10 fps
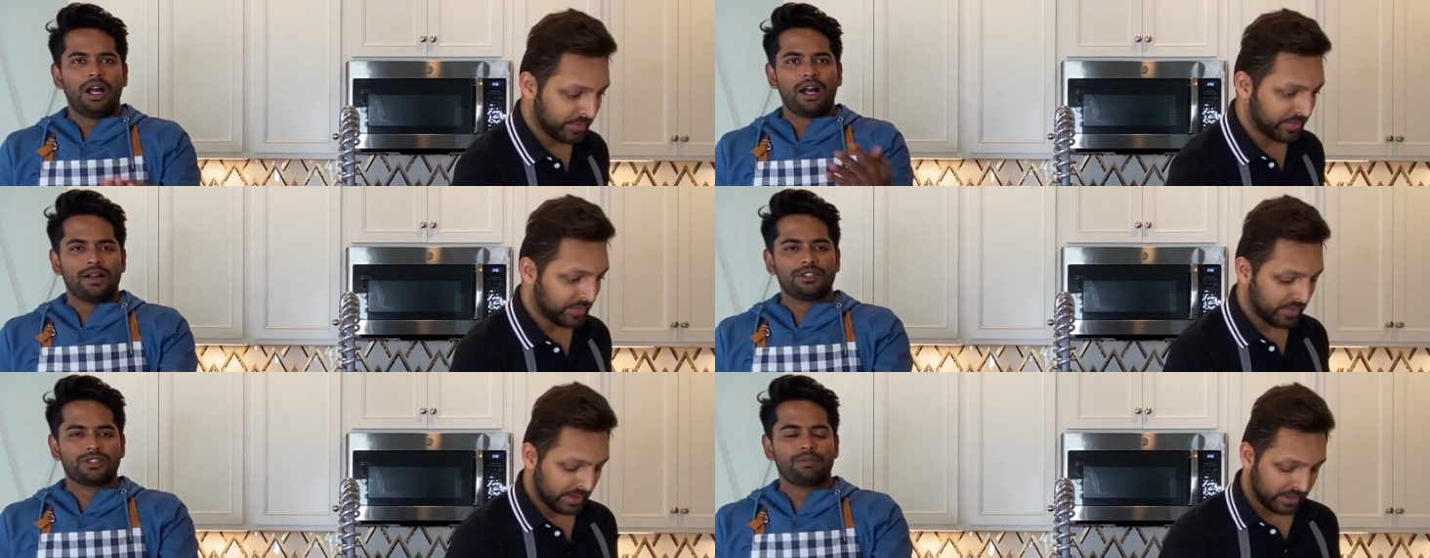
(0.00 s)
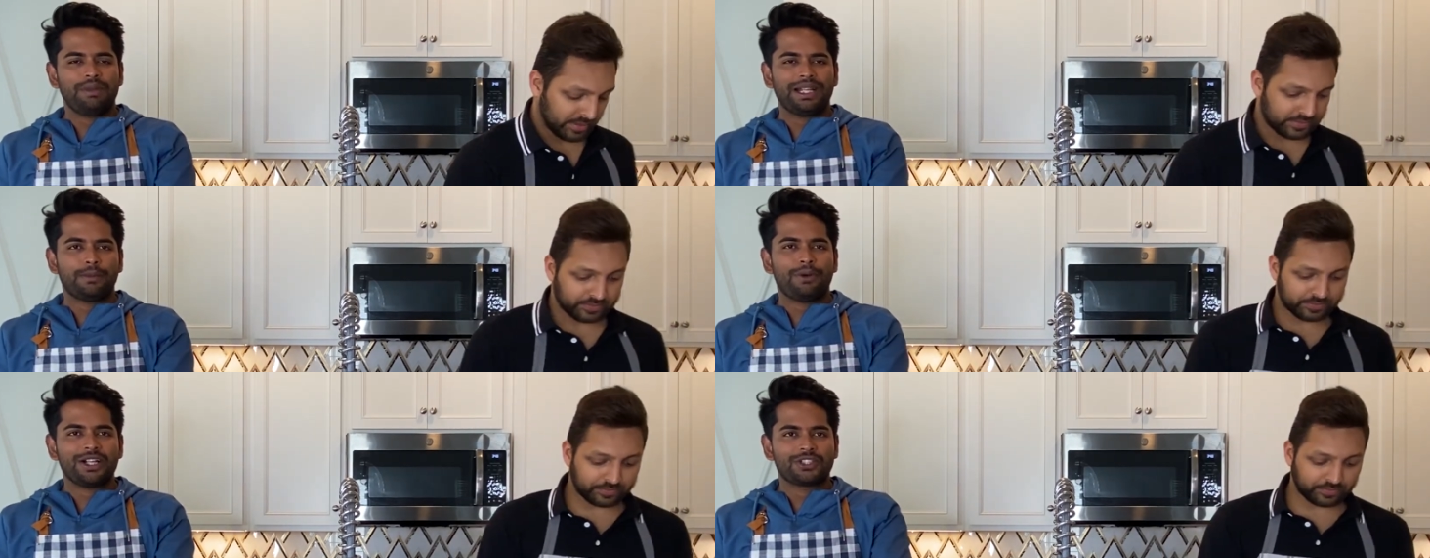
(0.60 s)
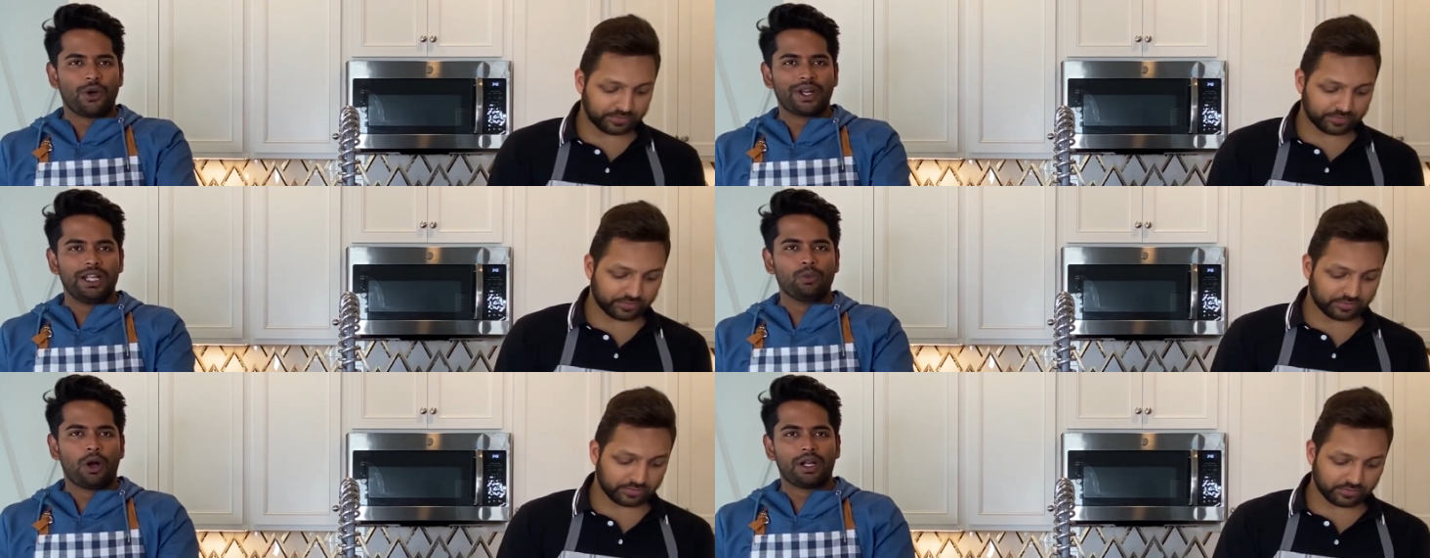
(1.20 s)
Speaker 1: uh, make the bread soggy
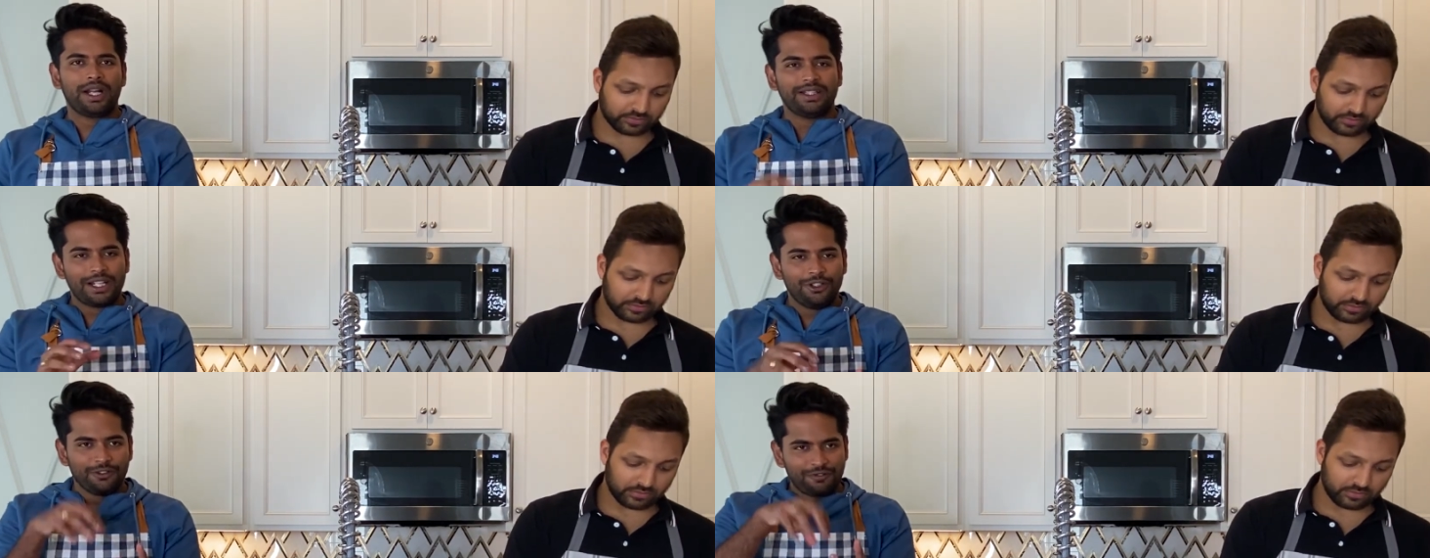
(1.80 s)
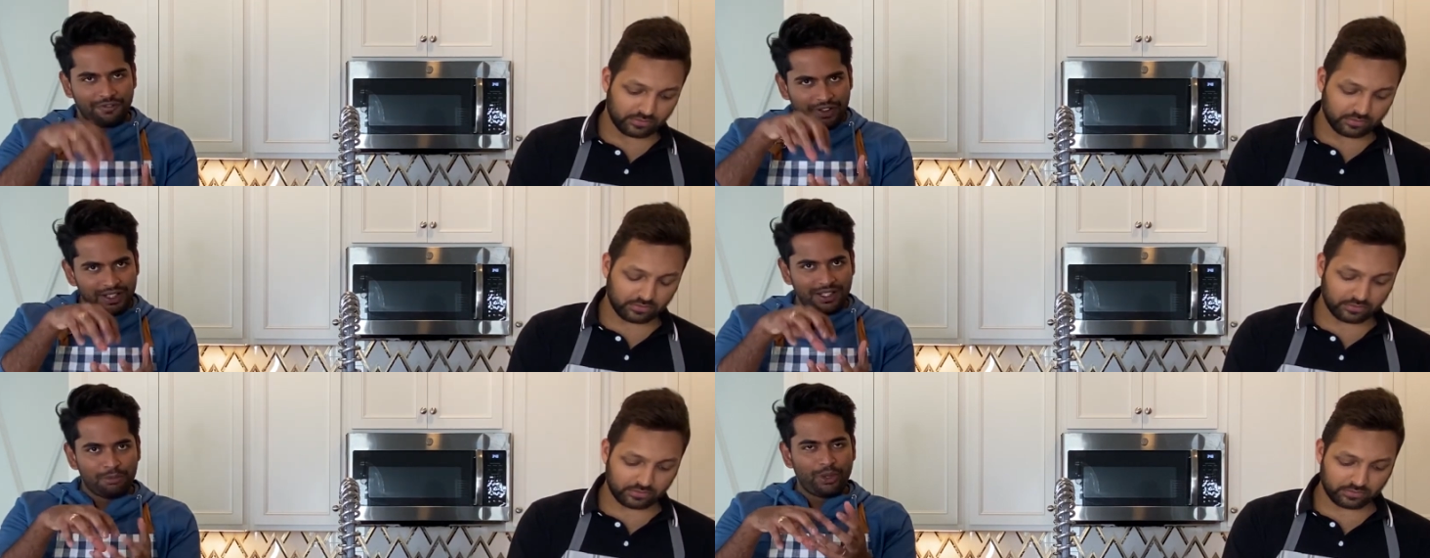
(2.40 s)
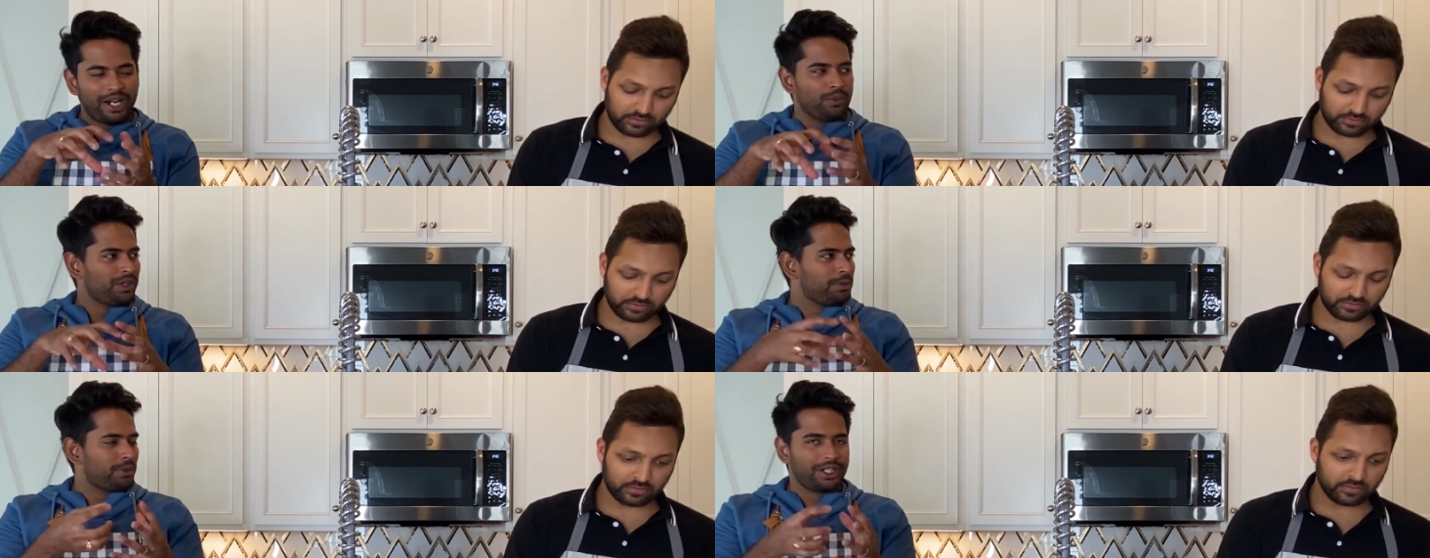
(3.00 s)
in water, and then you fill the bread with
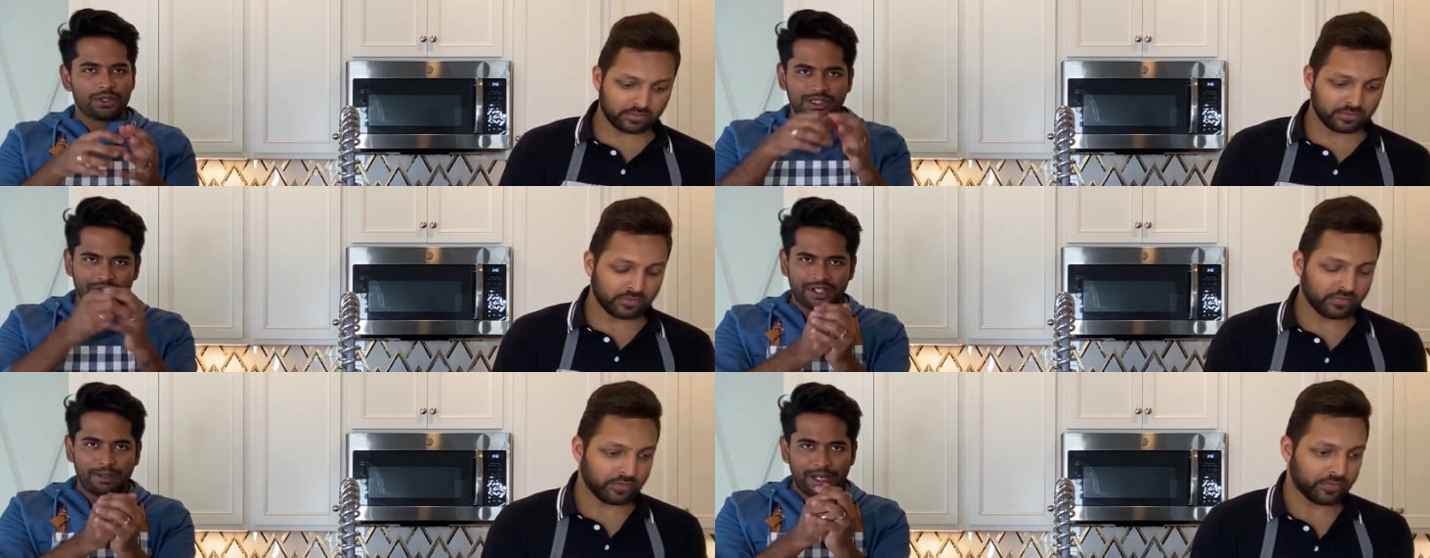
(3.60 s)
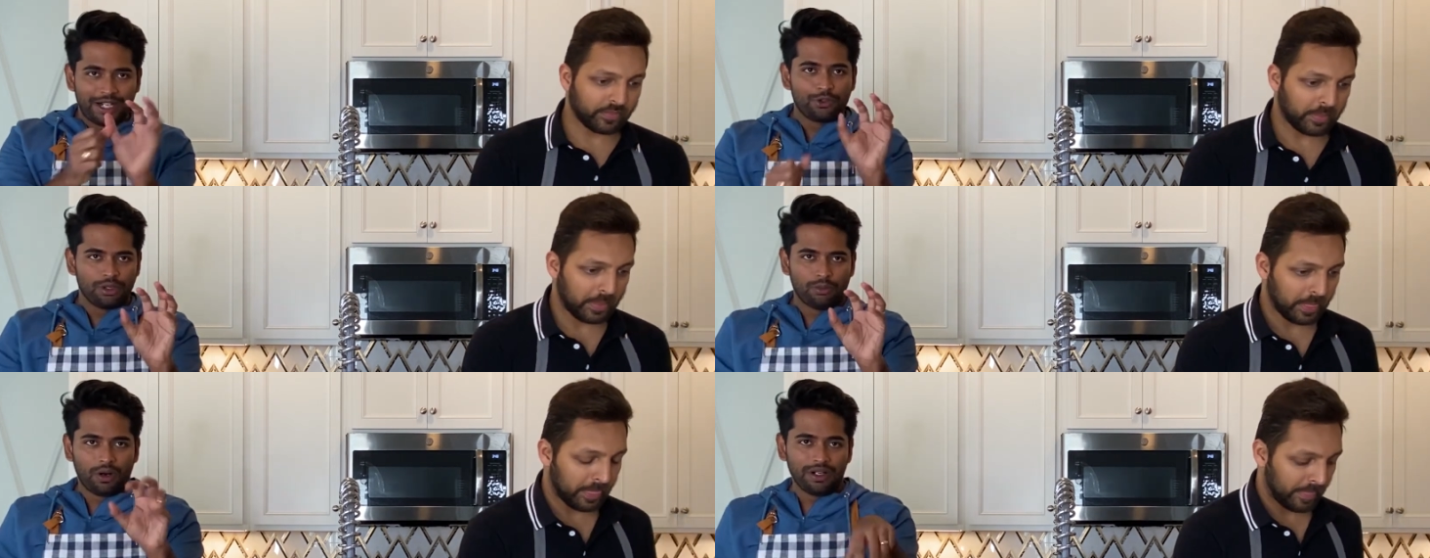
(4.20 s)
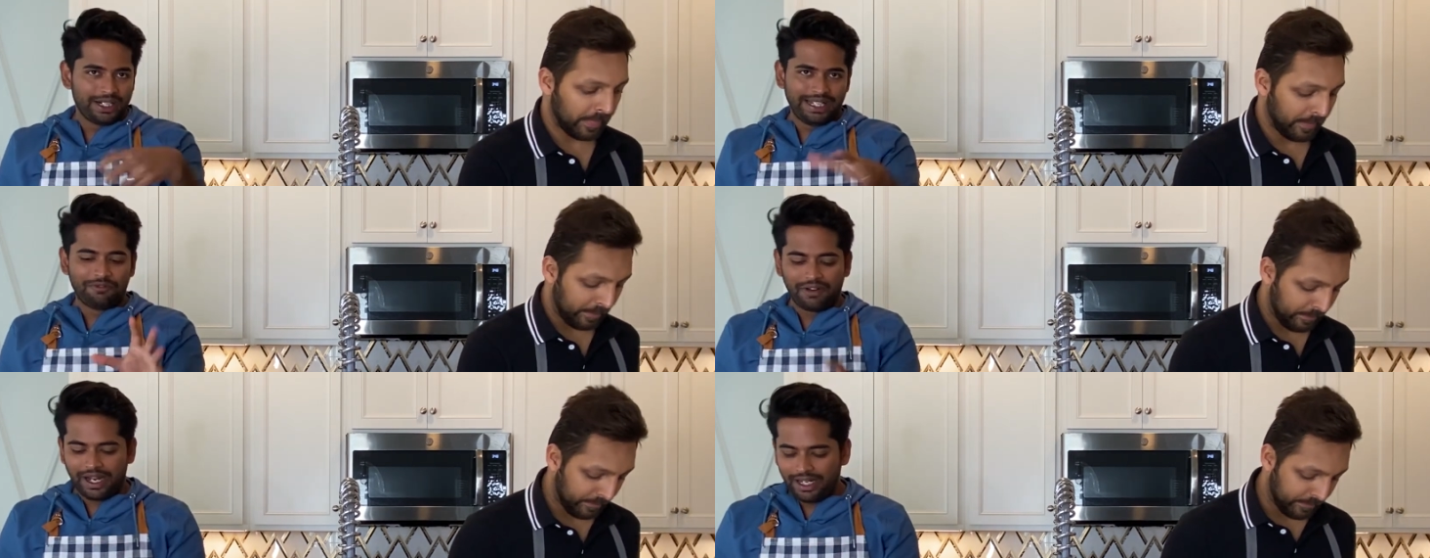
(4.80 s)
the potato stuffing and make it into a ball and deep
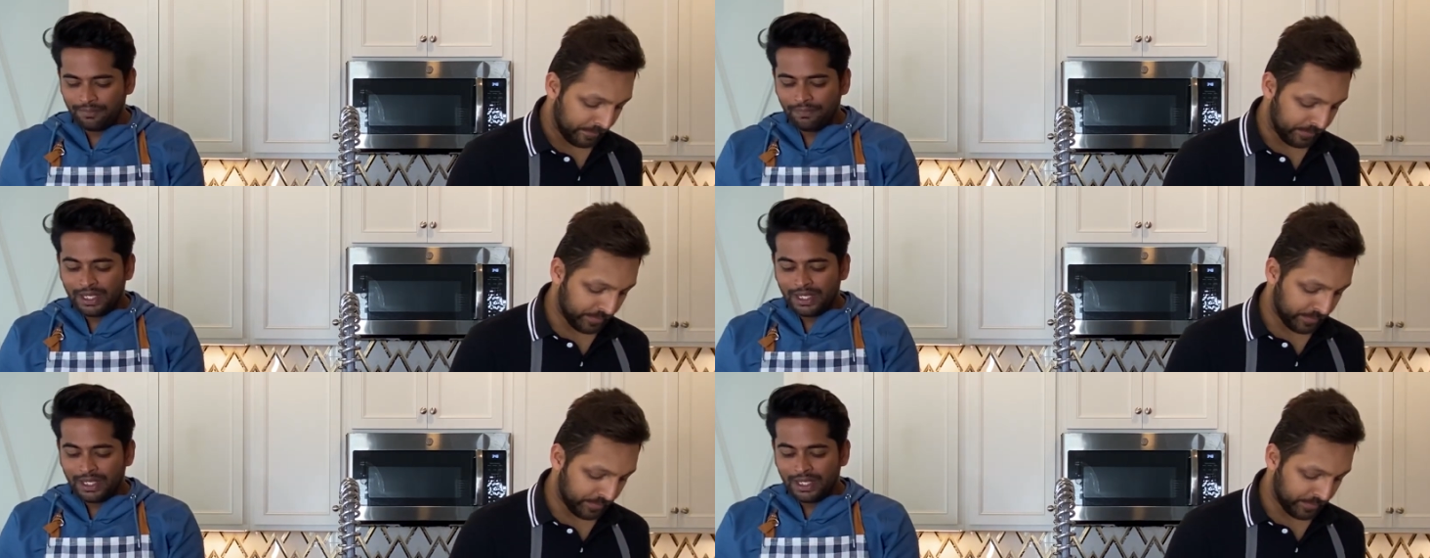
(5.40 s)
fry it.